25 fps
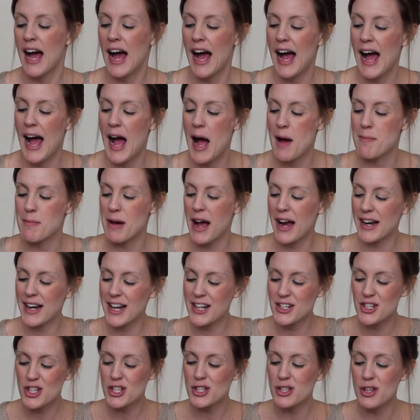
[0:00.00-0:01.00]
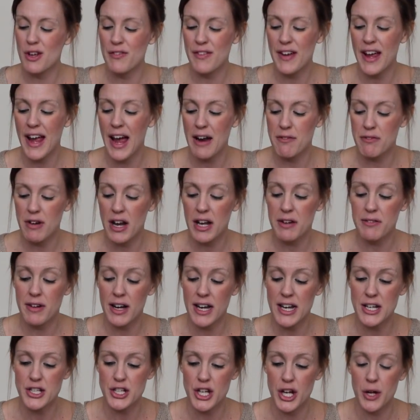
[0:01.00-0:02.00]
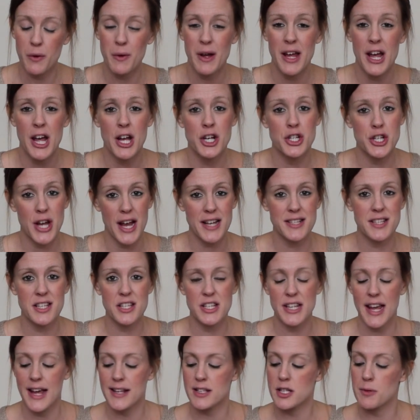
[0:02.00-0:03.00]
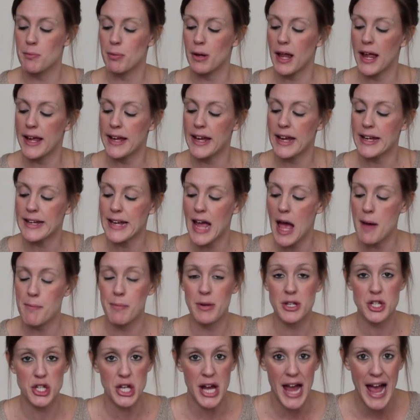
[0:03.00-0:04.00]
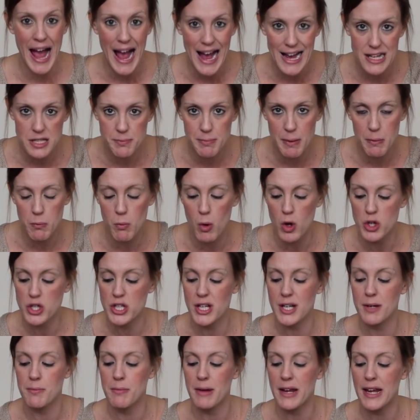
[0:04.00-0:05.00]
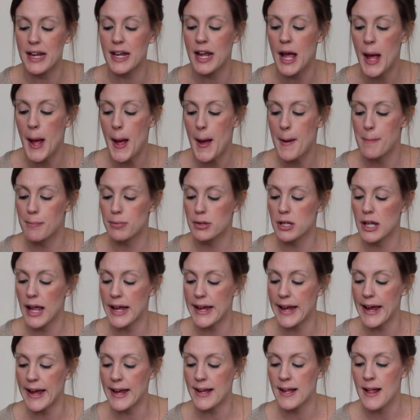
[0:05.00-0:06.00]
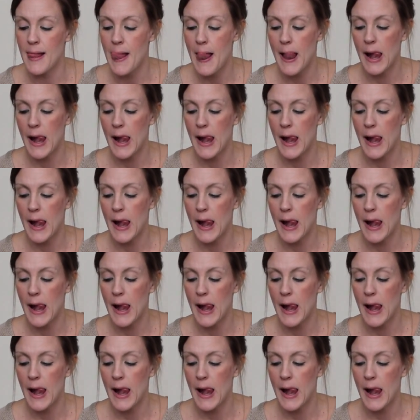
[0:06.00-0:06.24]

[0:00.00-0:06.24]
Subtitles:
And I just love it, I really do. Jess has yet to play it yet, but she has been watching me play it.